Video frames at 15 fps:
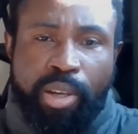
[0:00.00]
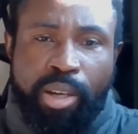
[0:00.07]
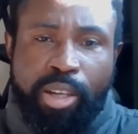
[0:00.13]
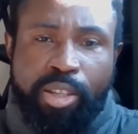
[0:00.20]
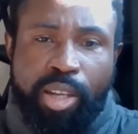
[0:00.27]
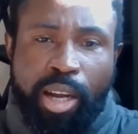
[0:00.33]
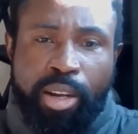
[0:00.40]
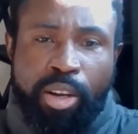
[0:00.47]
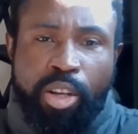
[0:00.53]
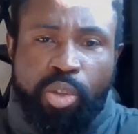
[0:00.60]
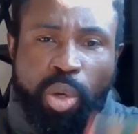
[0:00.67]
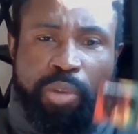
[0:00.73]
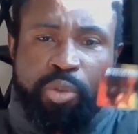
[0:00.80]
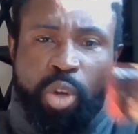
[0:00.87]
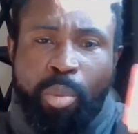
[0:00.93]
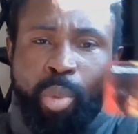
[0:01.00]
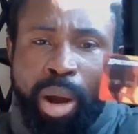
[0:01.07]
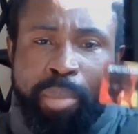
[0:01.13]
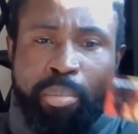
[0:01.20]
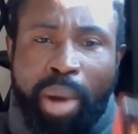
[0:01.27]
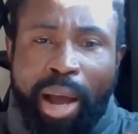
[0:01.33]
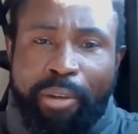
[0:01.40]
You understand? So if
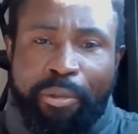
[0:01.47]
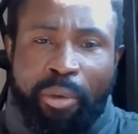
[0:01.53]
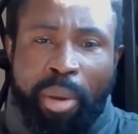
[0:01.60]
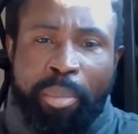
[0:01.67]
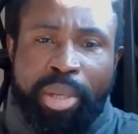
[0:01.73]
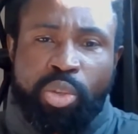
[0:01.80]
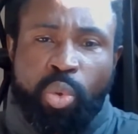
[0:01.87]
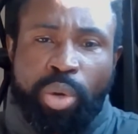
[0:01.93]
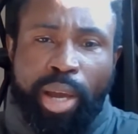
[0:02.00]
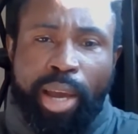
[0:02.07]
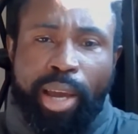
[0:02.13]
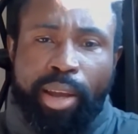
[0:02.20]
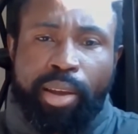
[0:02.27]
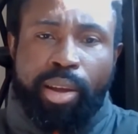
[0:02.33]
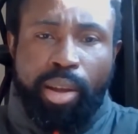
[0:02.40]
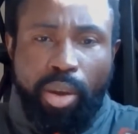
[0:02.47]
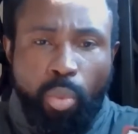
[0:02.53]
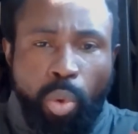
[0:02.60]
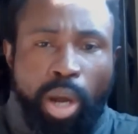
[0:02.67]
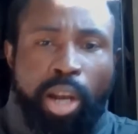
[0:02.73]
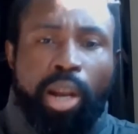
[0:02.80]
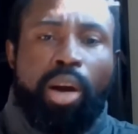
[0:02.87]
someone buy from me today,
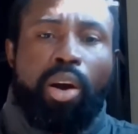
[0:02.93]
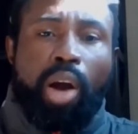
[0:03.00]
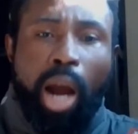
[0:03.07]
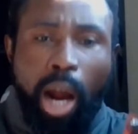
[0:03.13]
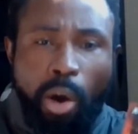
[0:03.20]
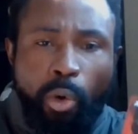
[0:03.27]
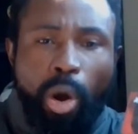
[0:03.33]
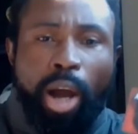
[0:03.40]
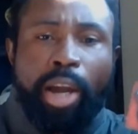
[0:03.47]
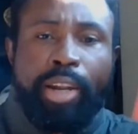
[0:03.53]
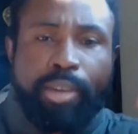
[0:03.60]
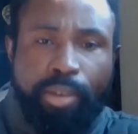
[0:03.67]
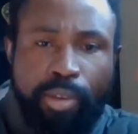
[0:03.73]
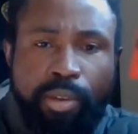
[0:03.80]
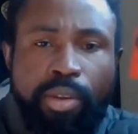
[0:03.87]
well, all right.